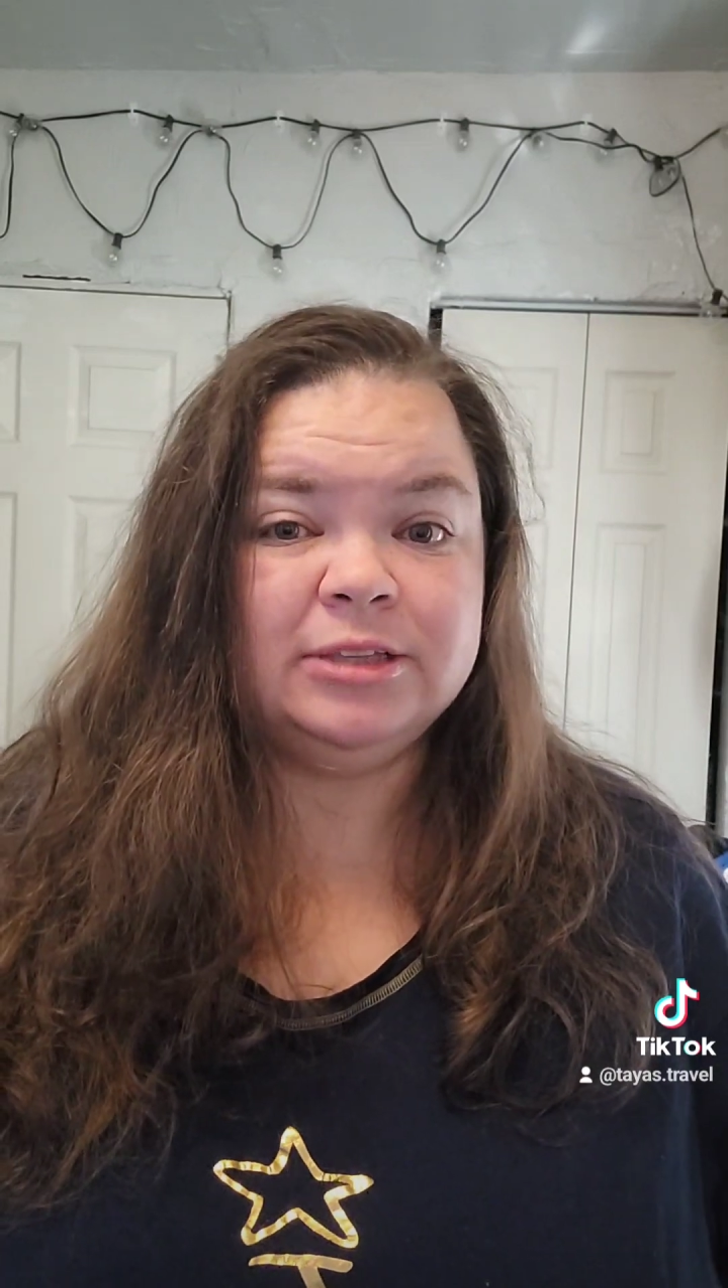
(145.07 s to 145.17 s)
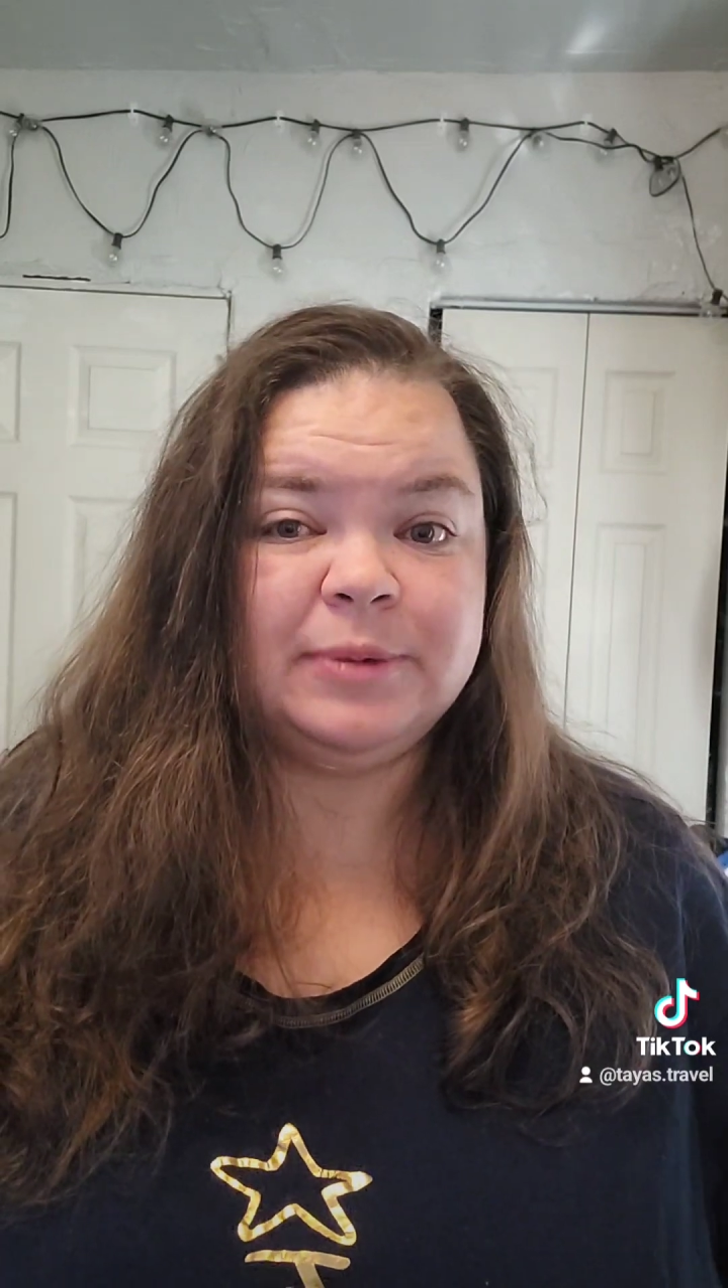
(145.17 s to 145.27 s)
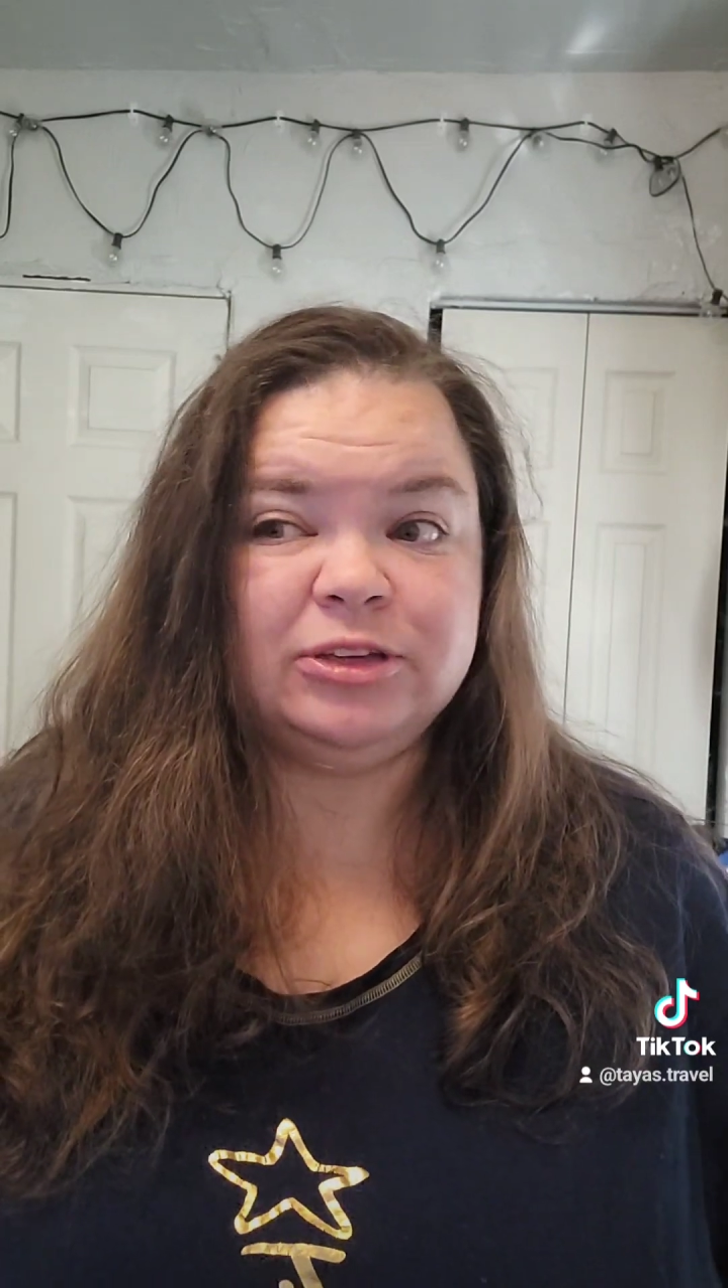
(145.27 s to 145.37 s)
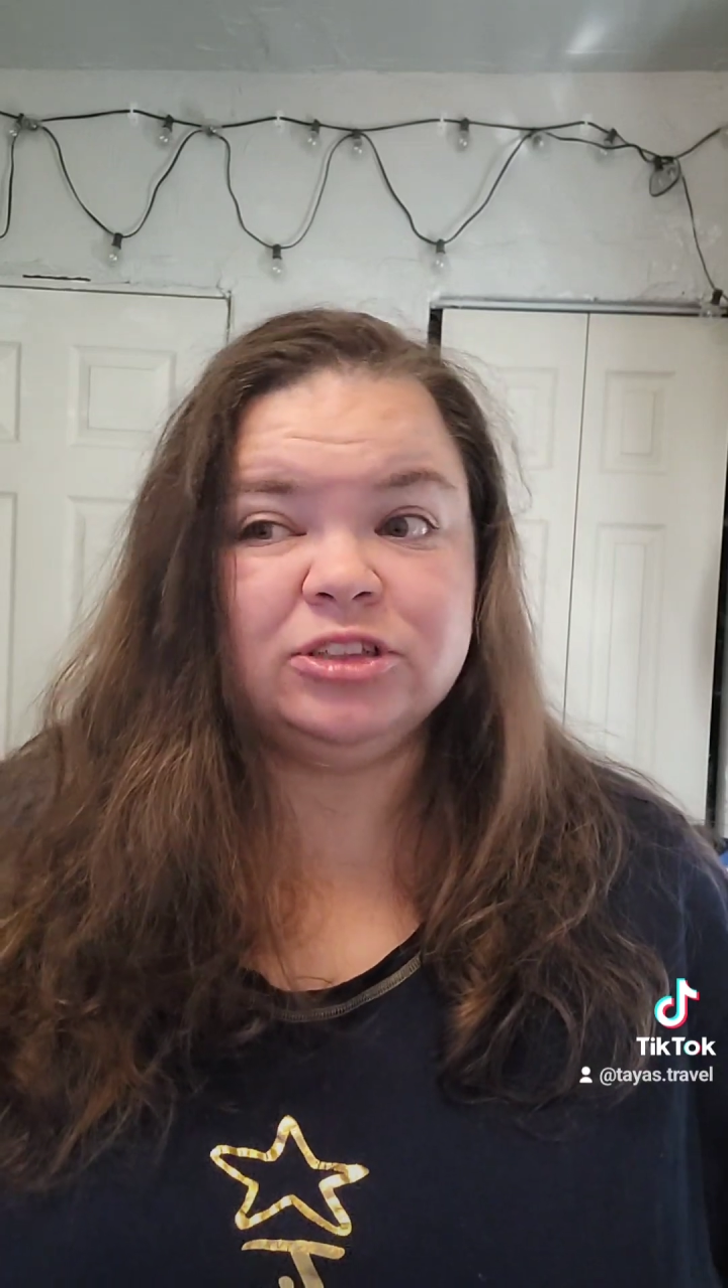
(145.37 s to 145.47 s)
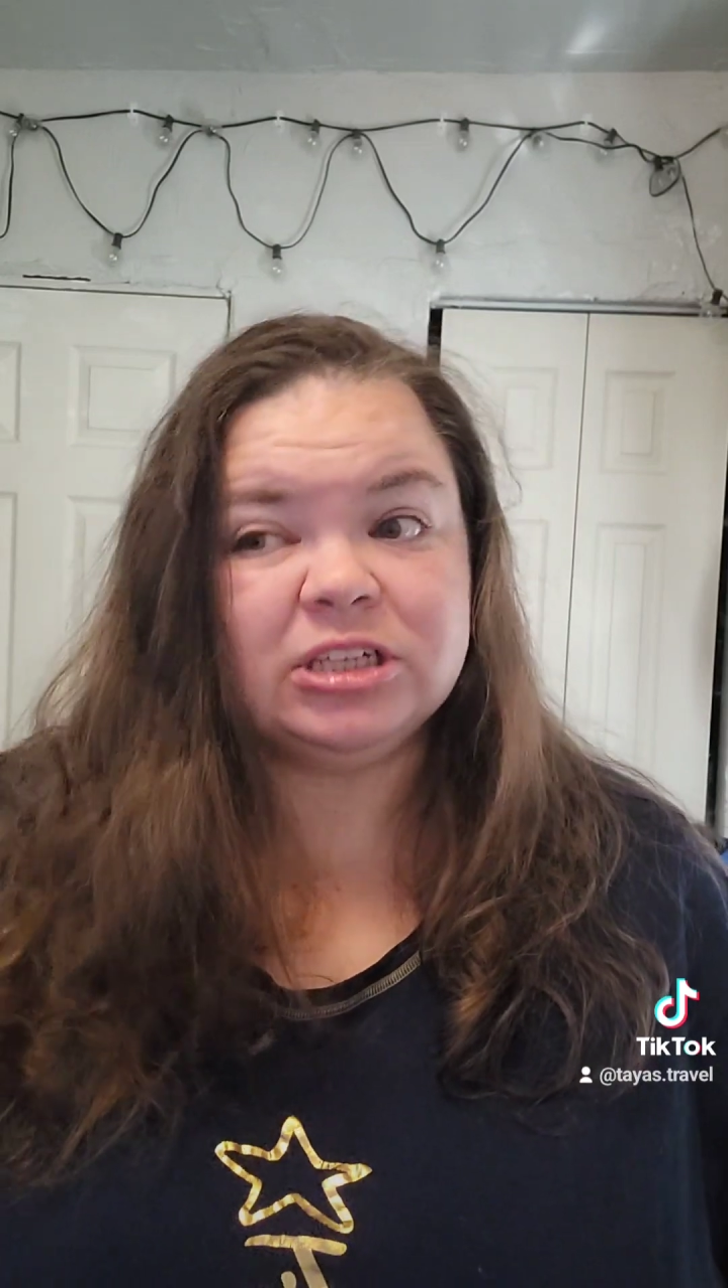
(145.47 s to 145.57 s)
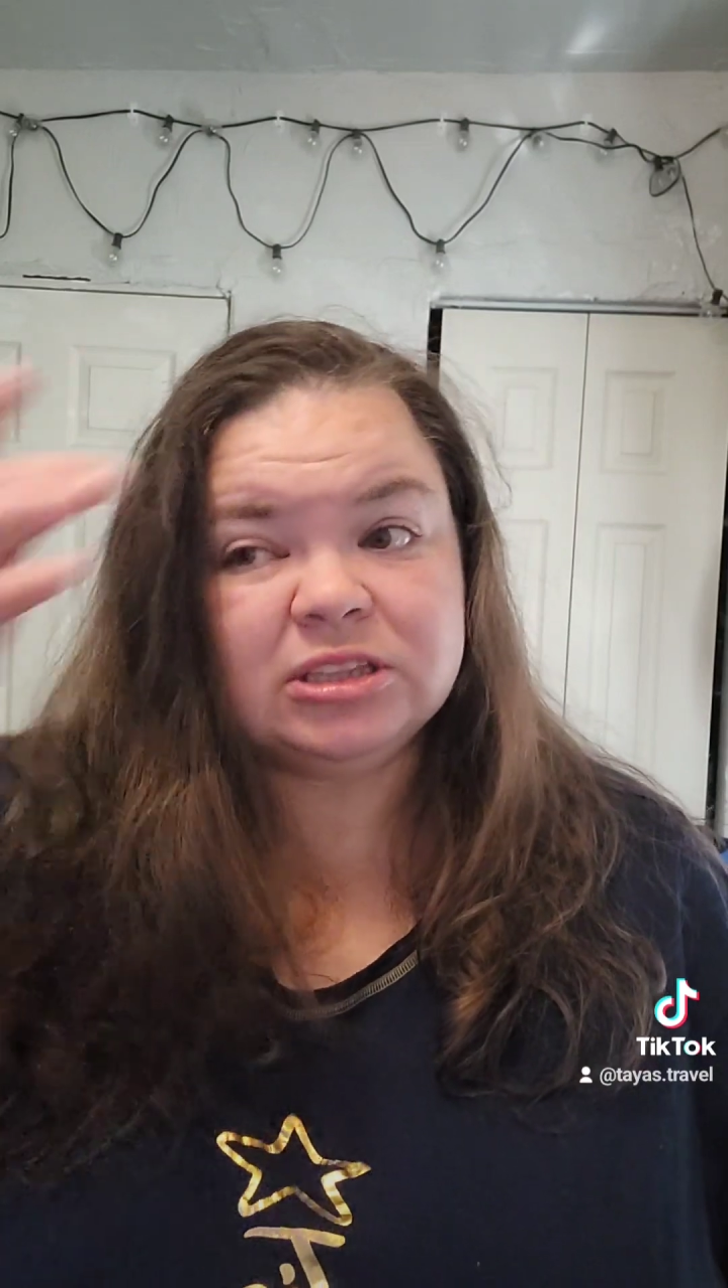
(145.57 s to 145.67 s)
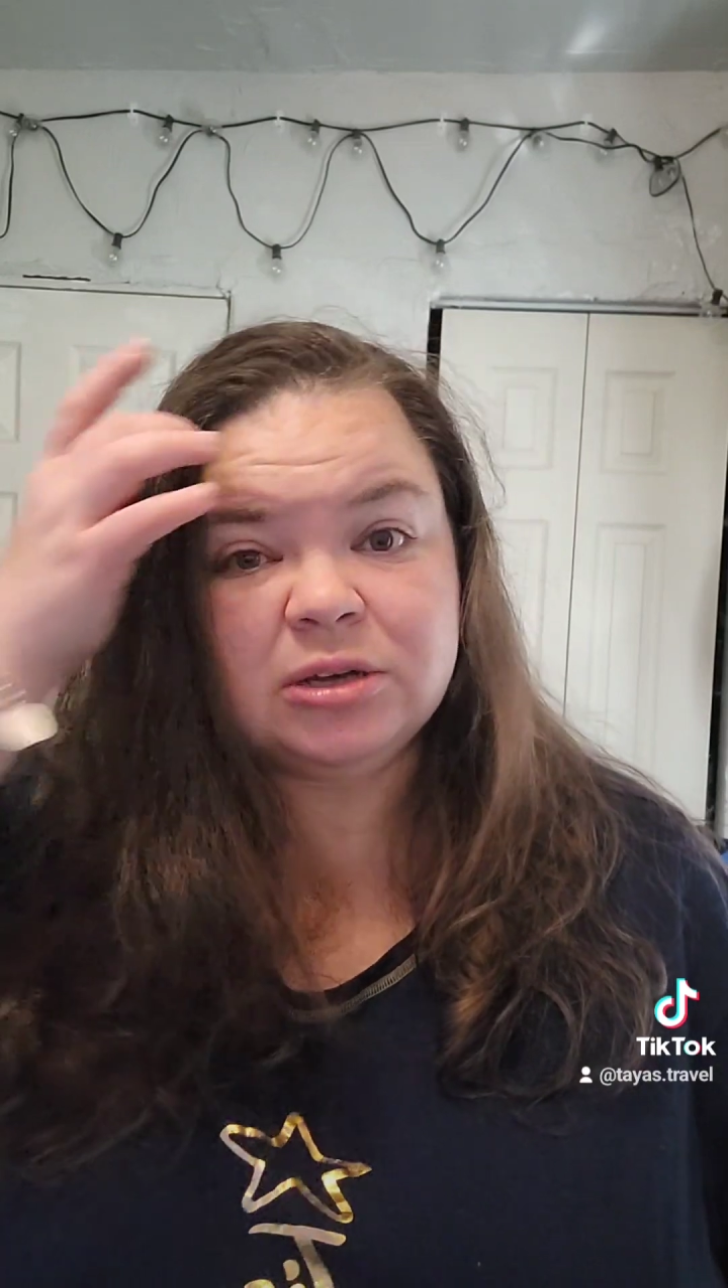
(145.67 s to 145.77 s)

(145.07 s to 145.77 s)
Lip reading: especially at